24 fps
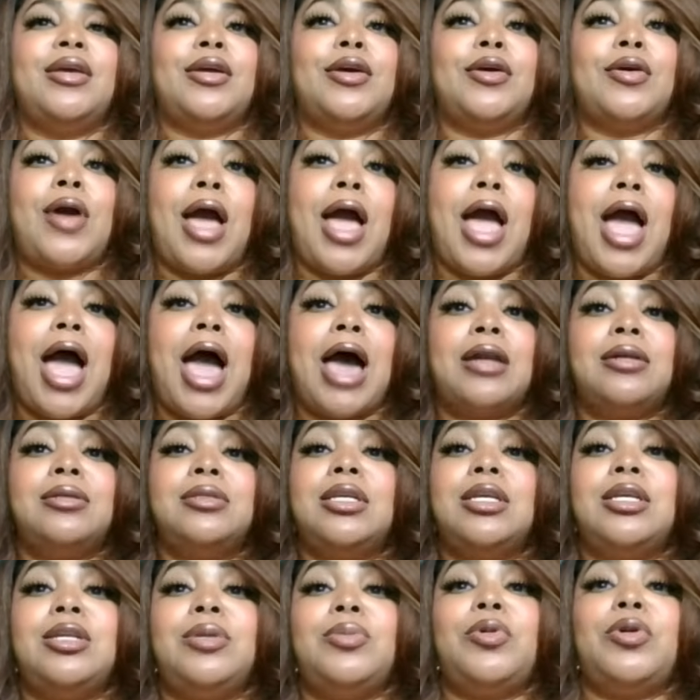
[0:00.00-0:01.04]
Okay, I don't
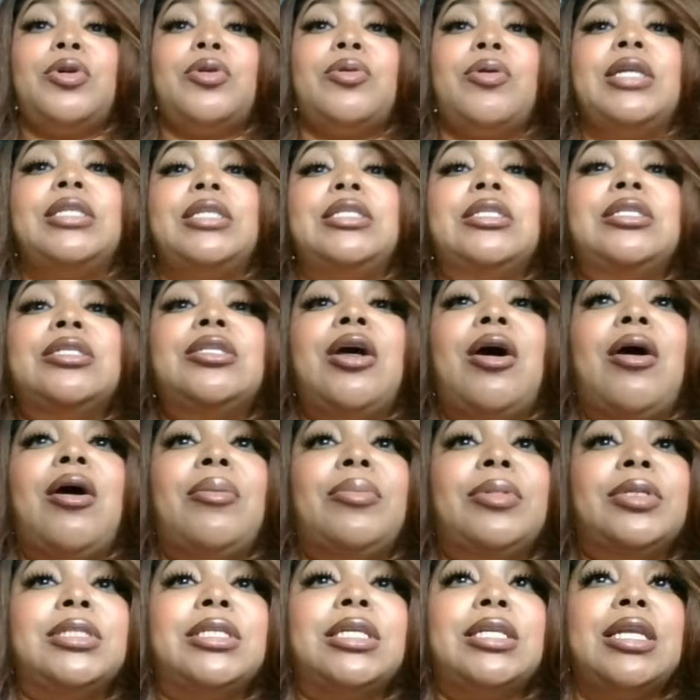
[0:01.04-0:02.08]
see any more questions, so I'm
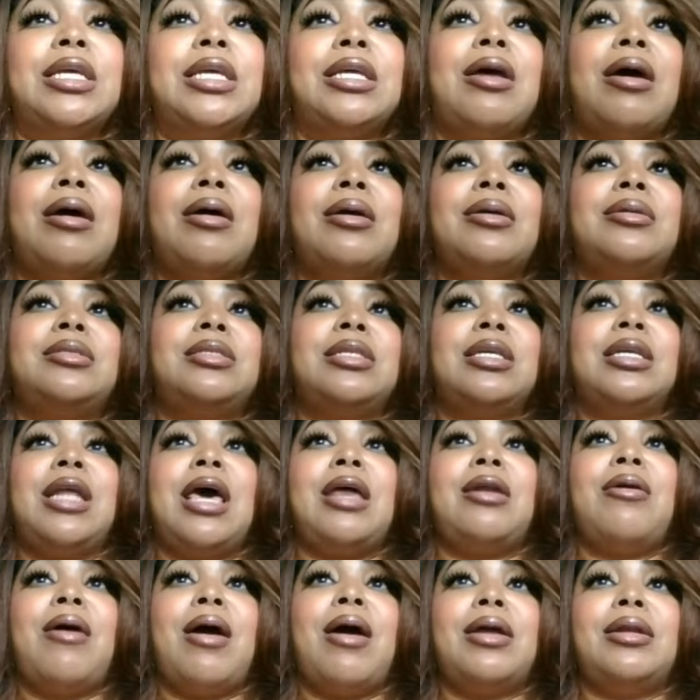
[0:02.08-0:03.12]
gonna
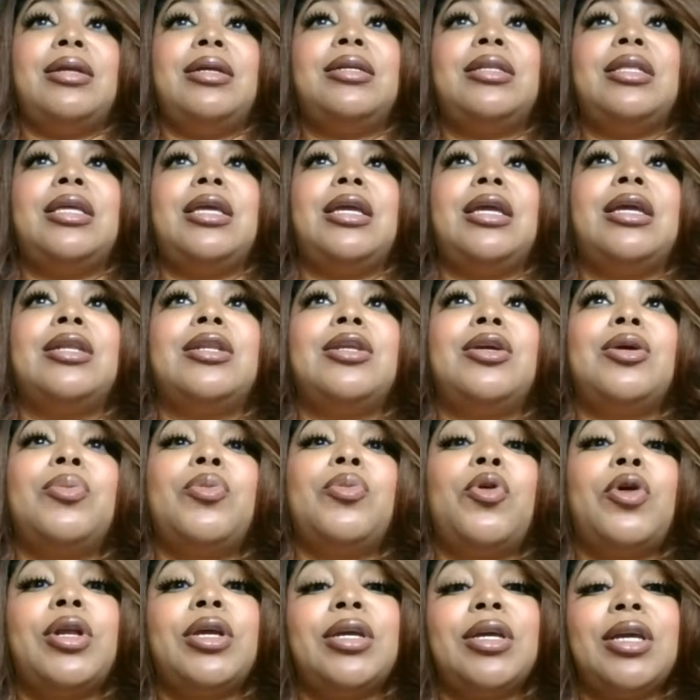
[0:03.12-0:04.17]
skedaddle out of here then. Good
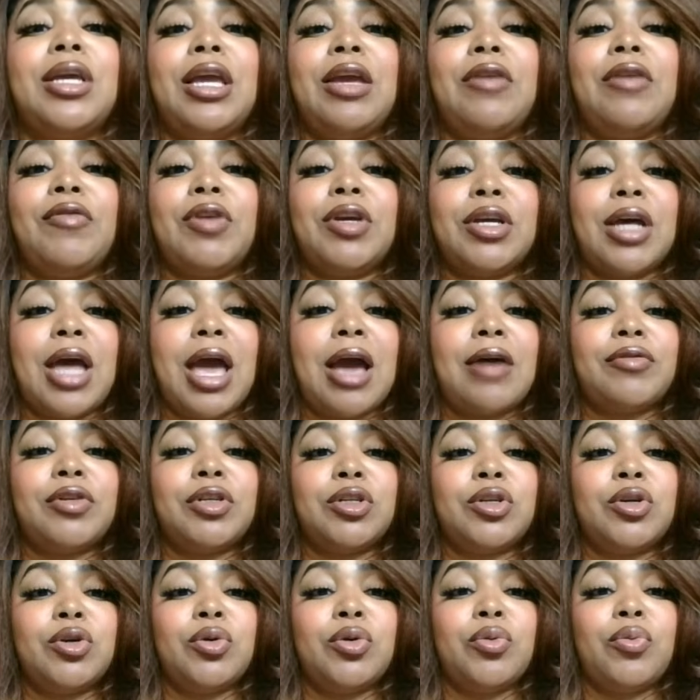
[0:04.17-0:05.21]
morning, good evening, good
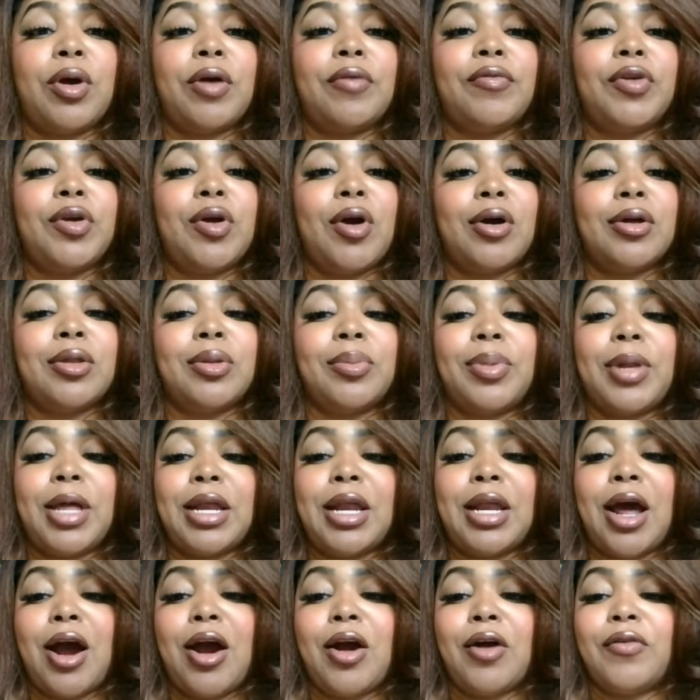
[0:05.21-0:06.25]
afternoon, wherever you are on the
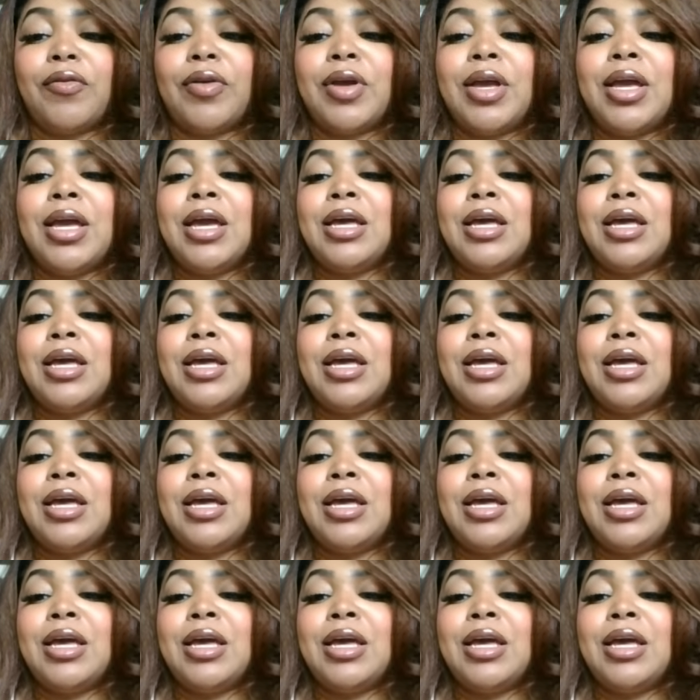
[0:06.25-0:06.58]
planet Earth.